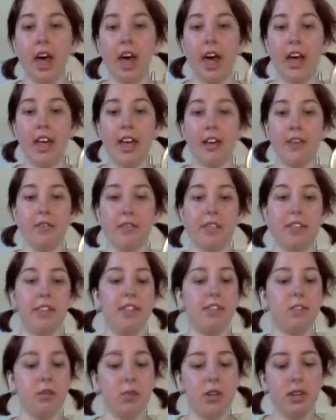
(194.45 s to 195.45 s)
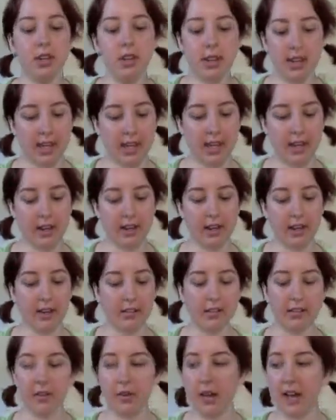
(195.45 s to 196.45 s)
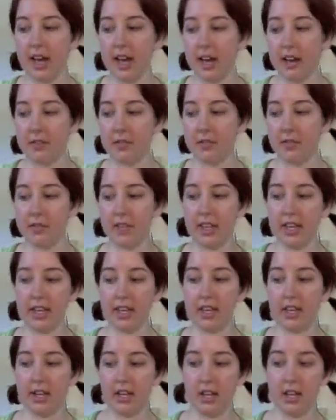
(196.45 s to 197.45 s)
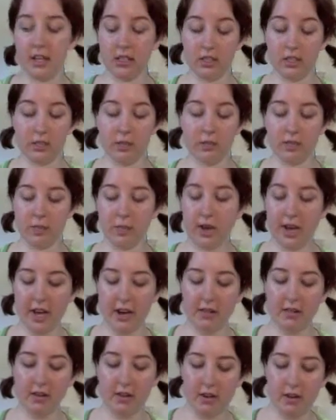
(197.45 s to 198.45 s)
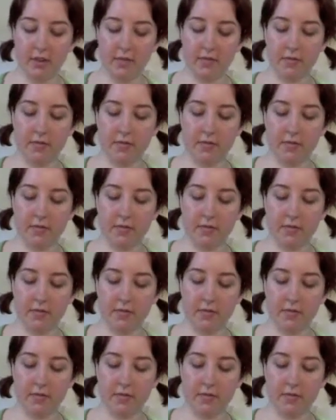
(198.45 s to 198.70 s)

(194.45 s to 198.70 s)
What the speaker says: I have this one, and I also have like a loose powder,